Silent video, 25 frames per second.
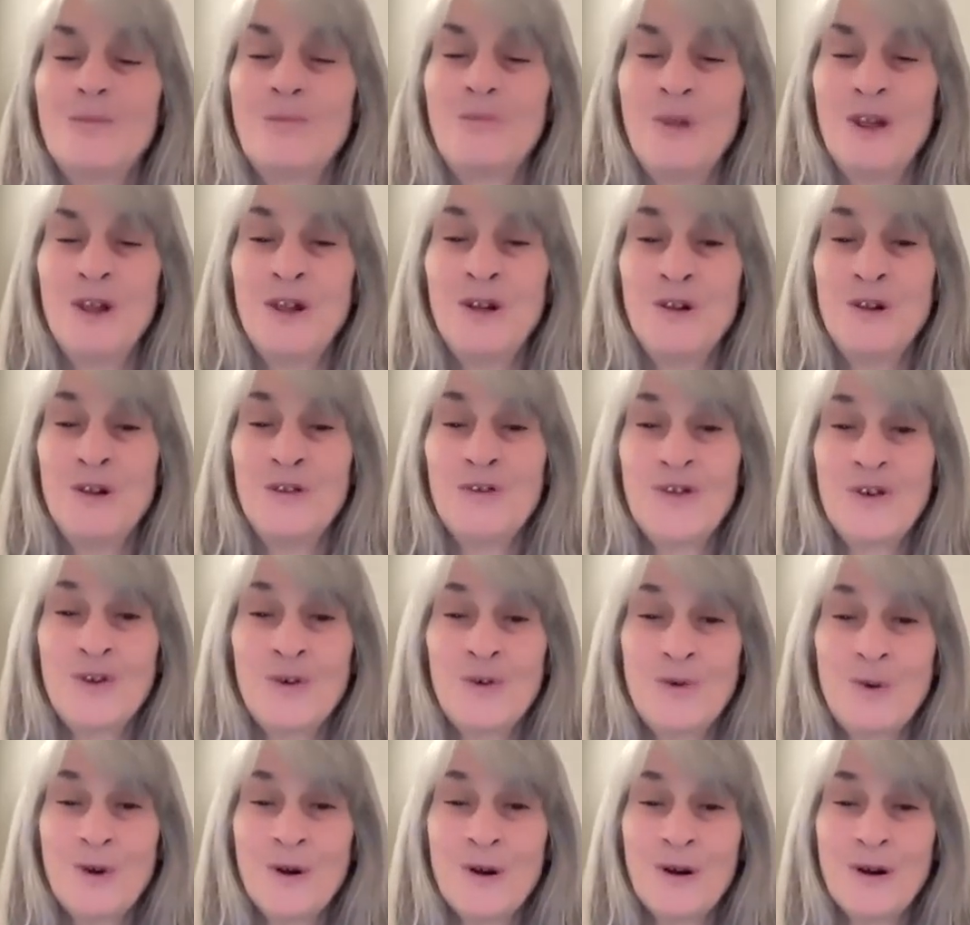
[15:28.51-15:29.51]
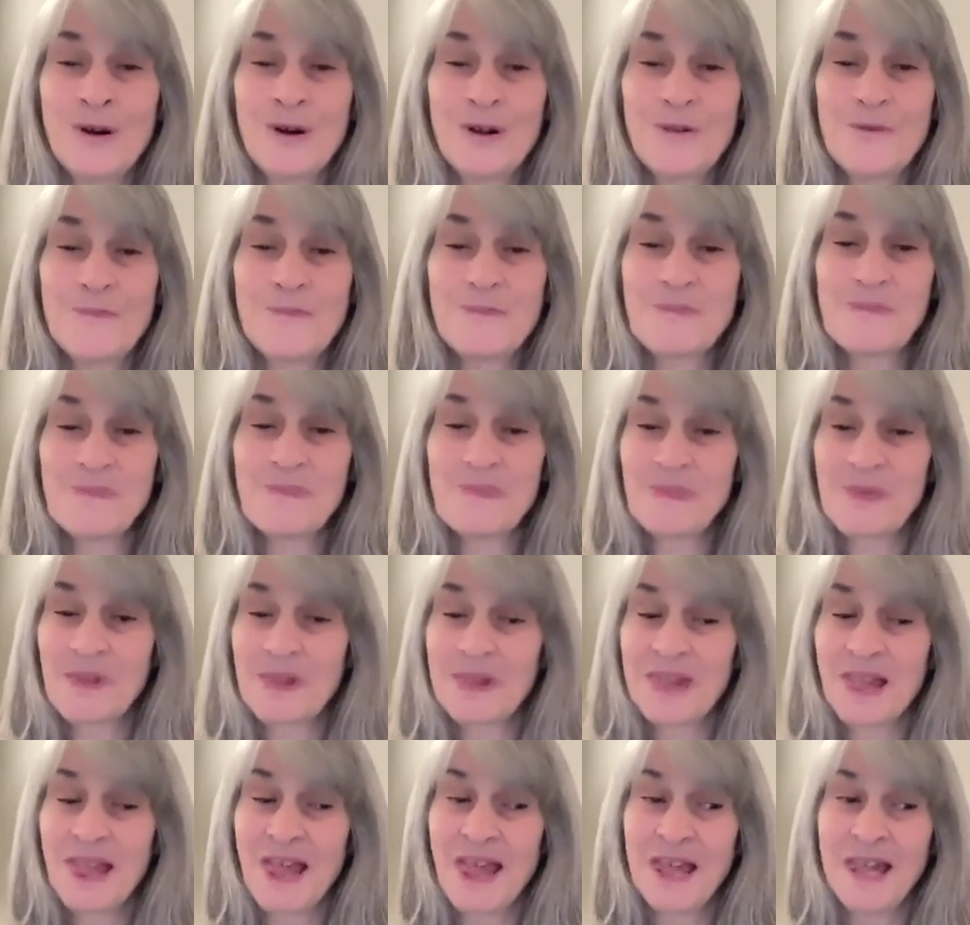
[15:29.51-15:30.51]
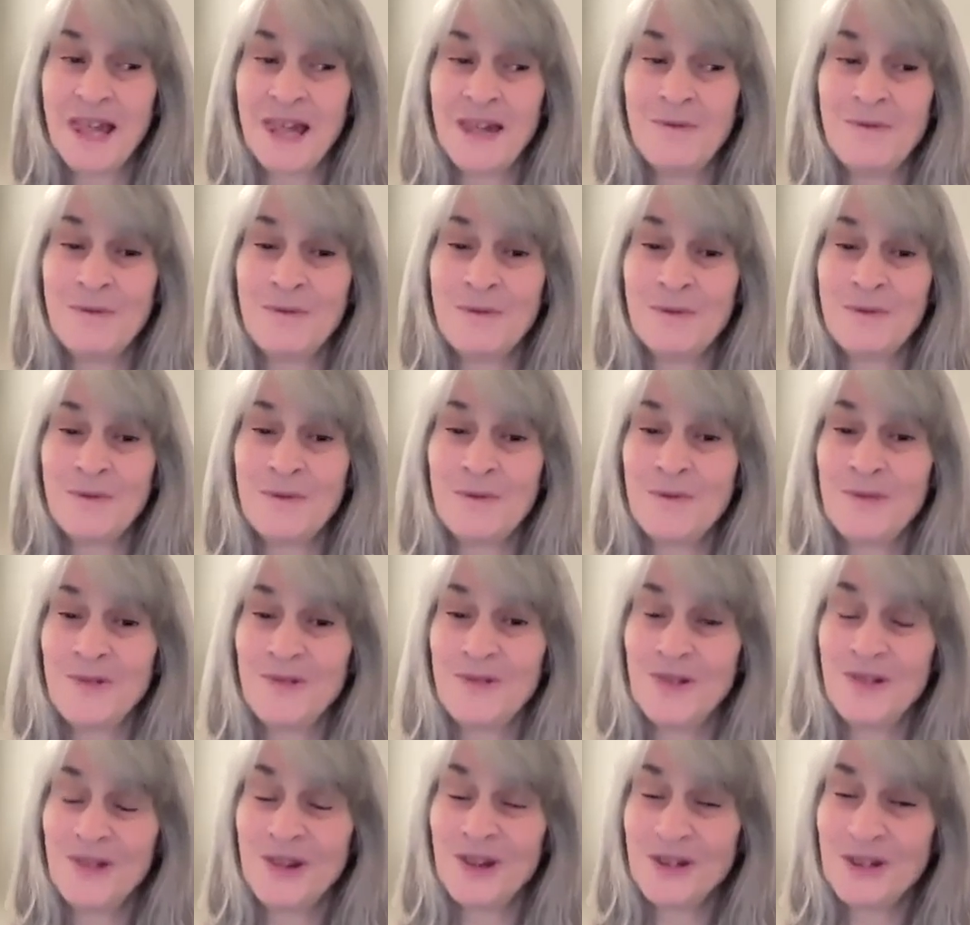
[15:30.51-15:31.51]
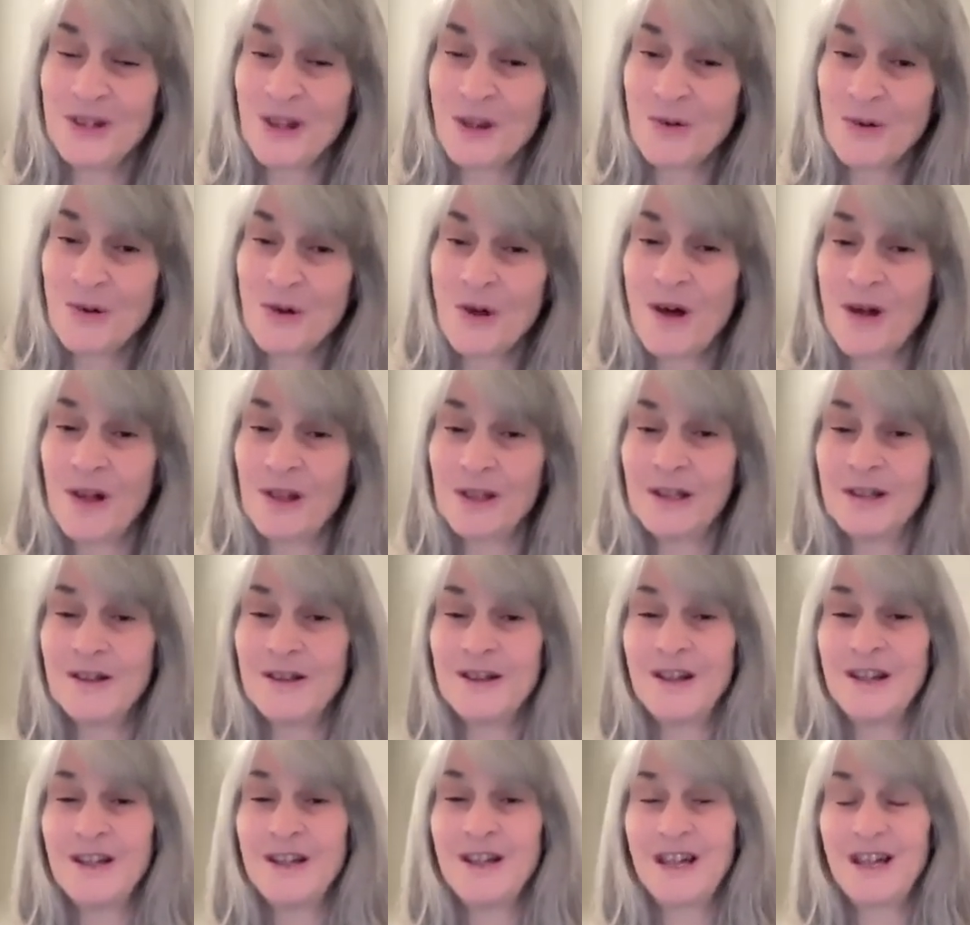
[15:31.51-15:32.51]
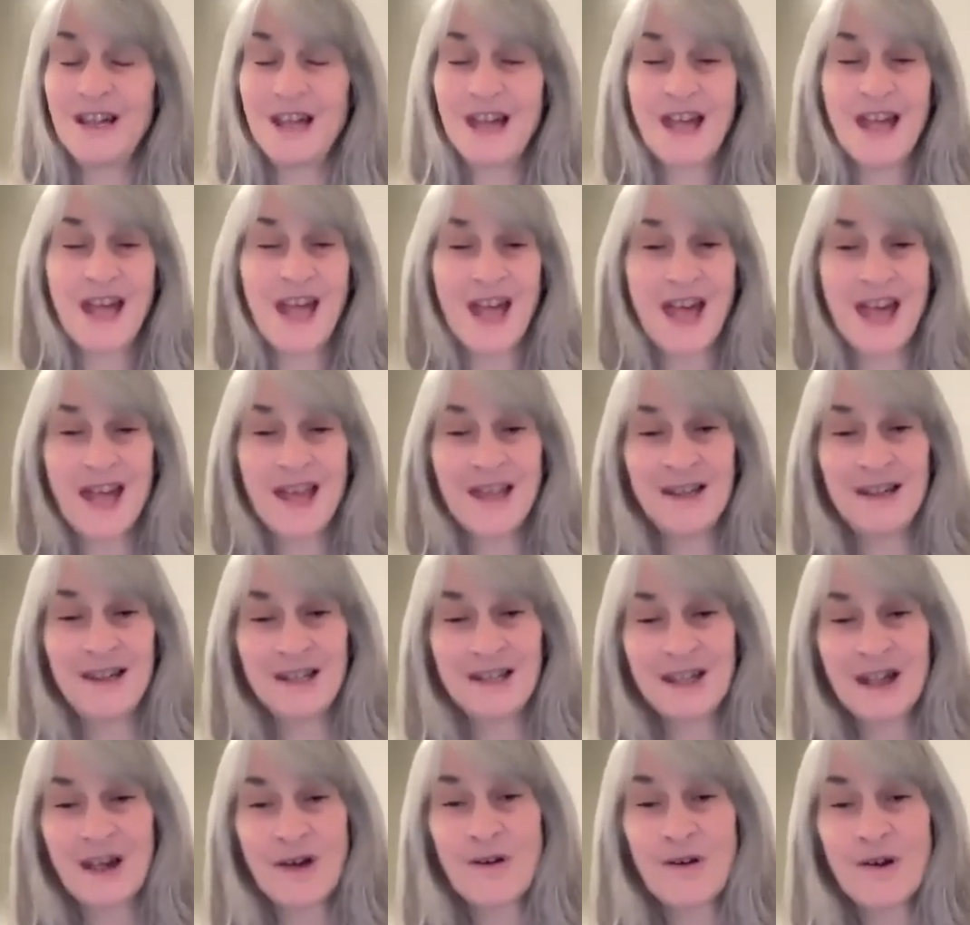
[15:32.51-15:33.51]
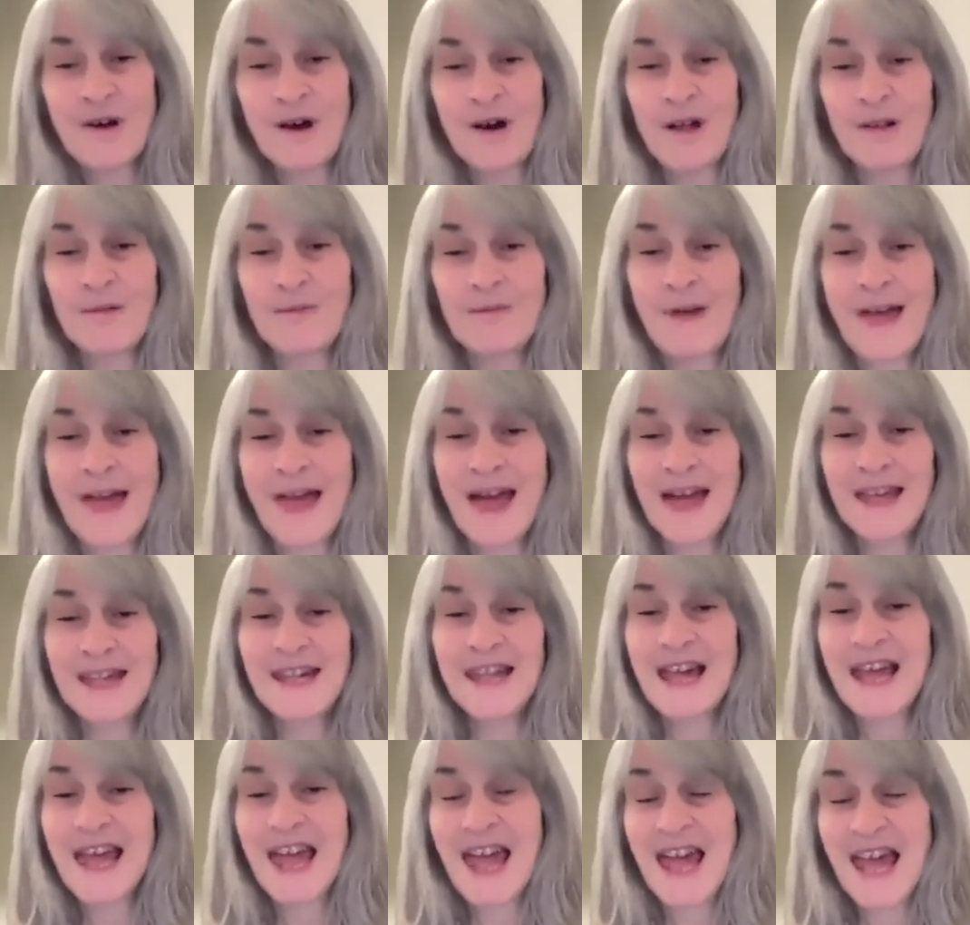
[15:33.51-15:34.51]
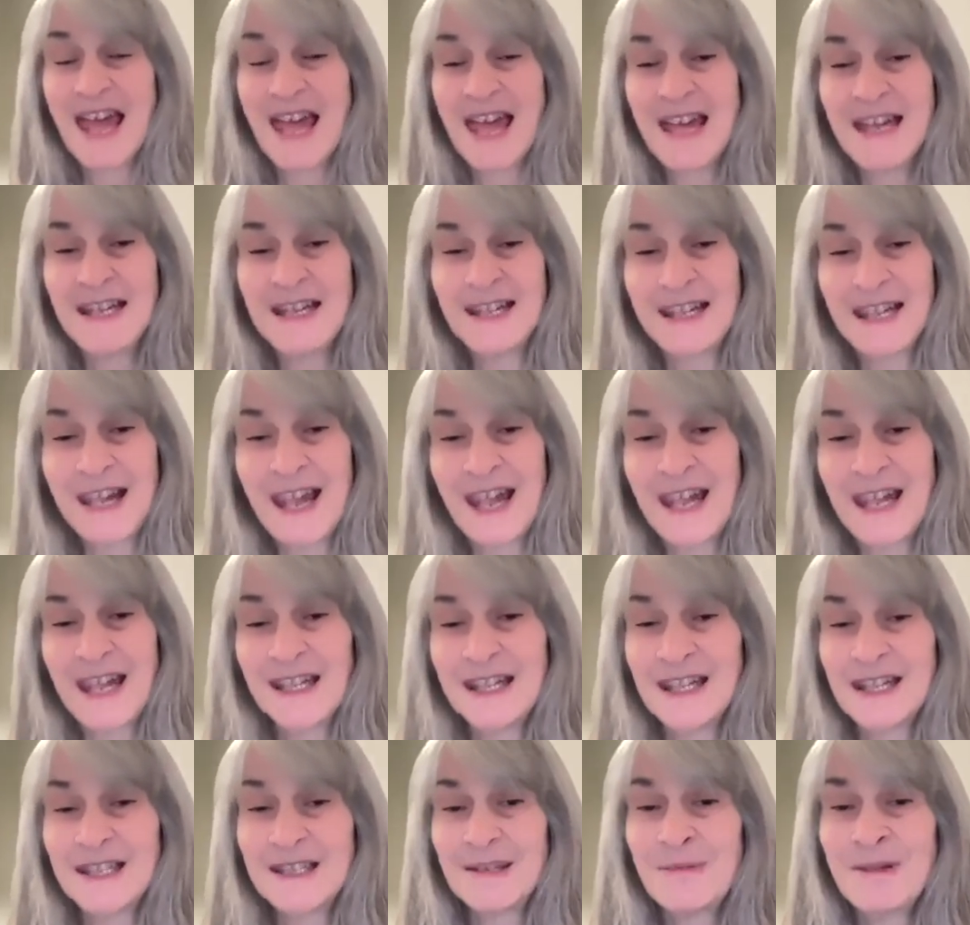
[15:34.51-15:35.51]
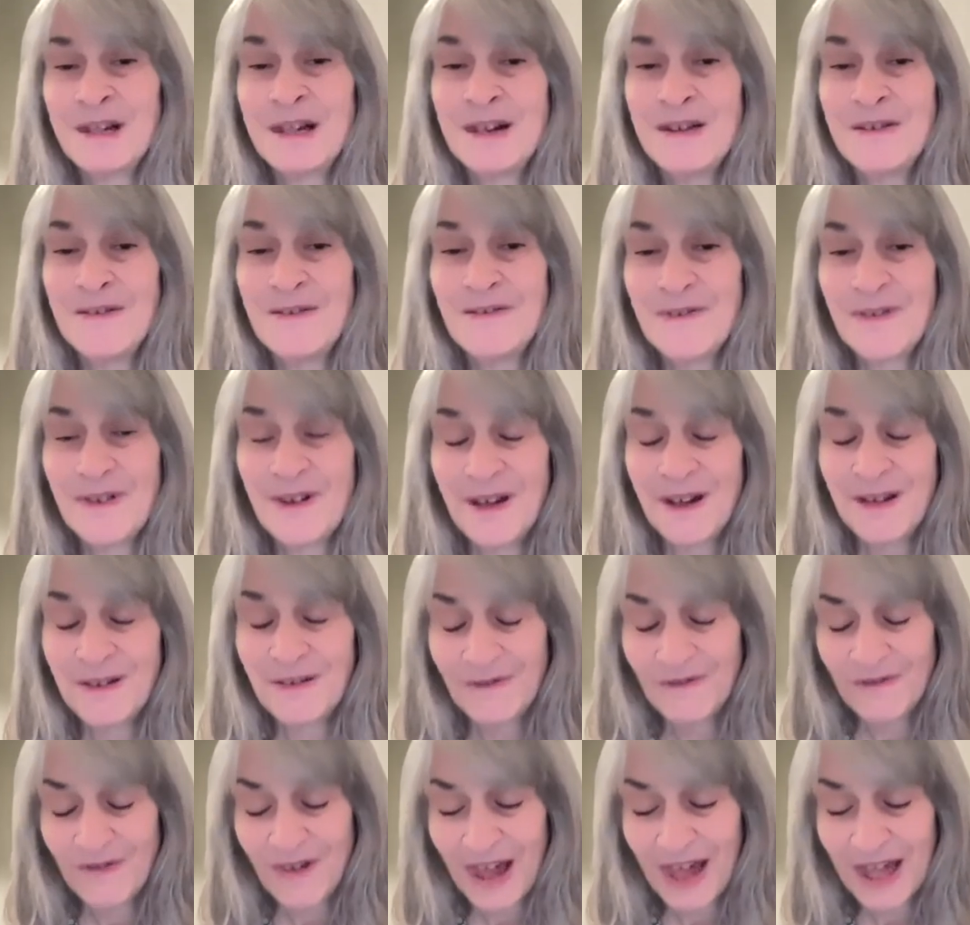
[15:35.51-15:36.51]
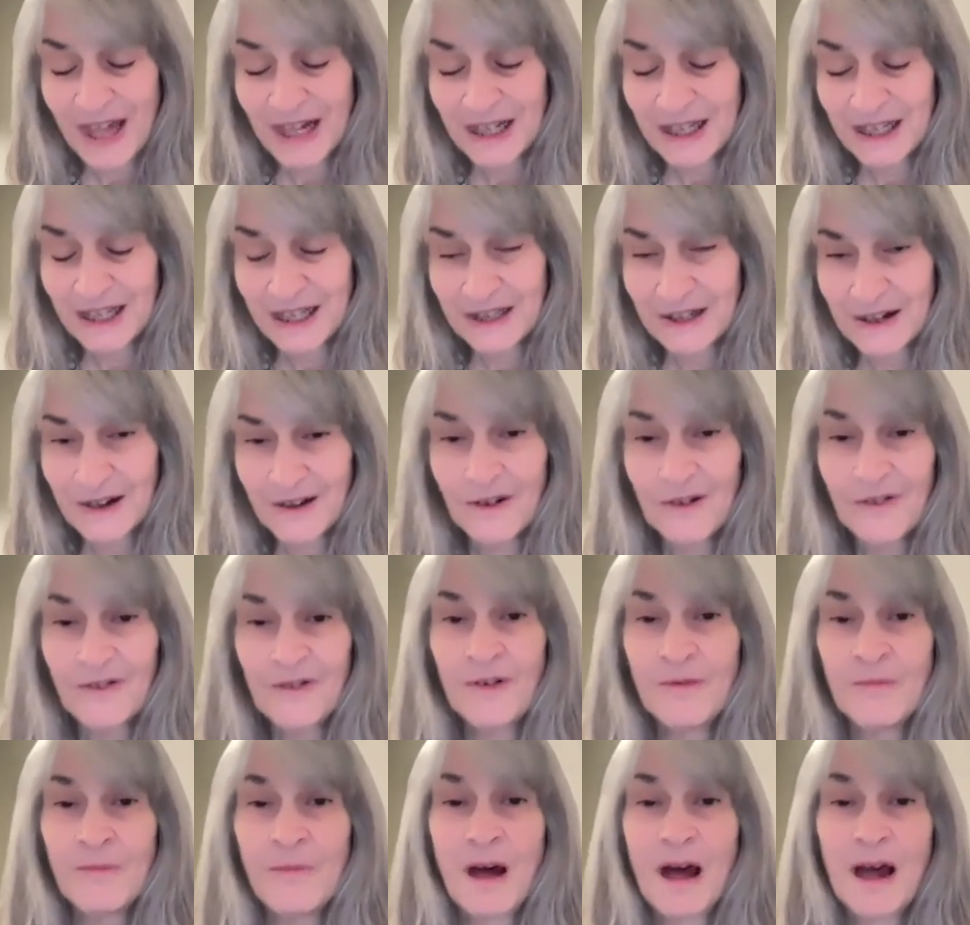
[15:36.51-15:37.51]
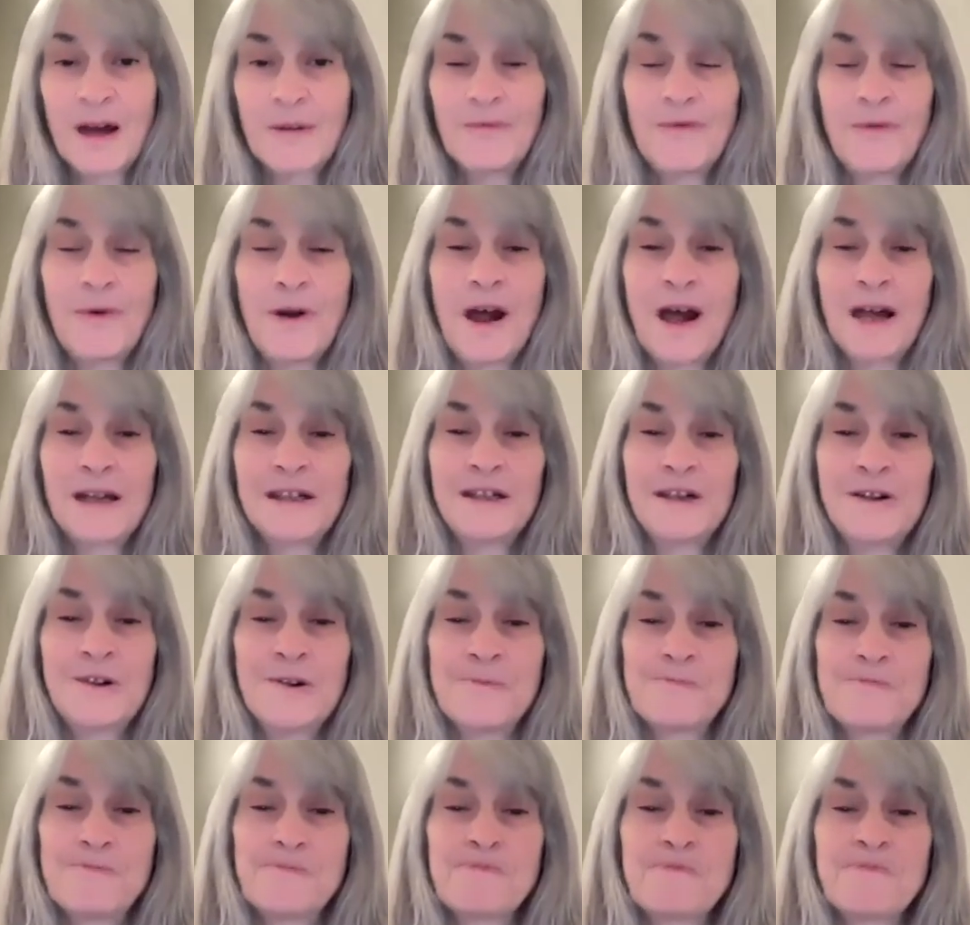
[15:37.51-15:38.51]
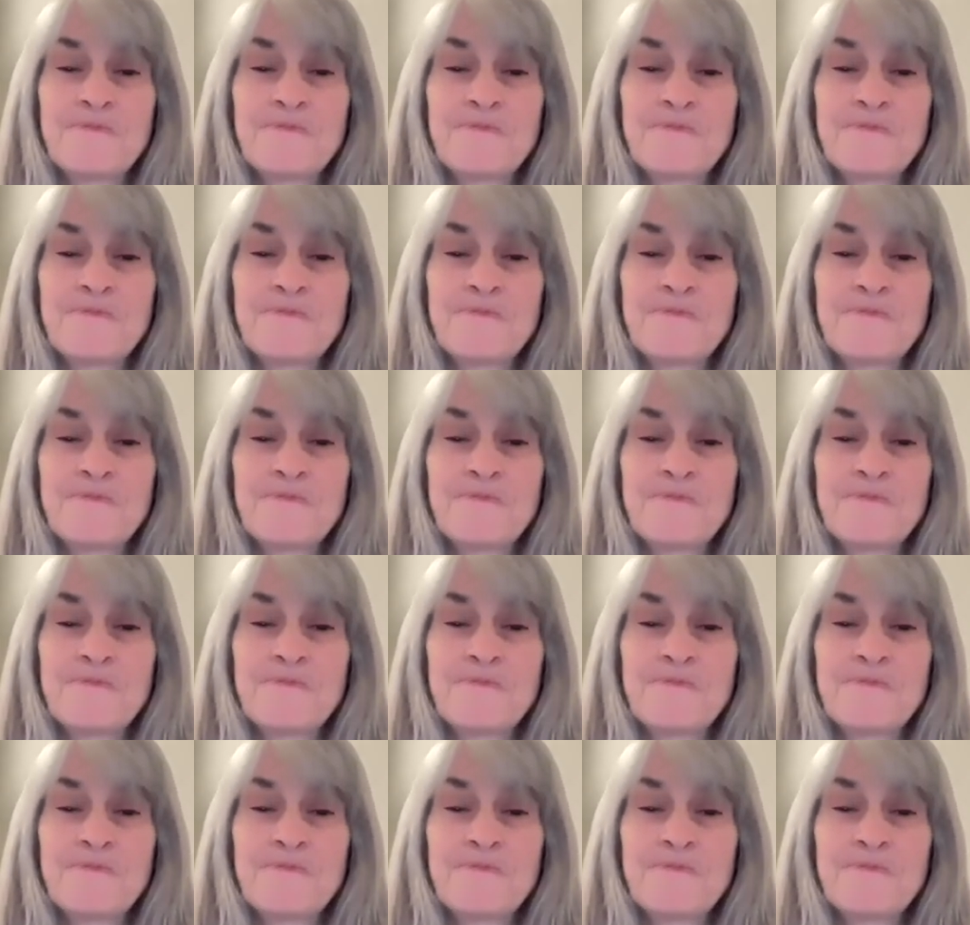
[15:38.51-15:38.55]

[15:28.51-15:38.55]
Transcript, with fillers: beautiful world, taking the so called good and the so called bad, and take this bit of advice from Bob Proctor.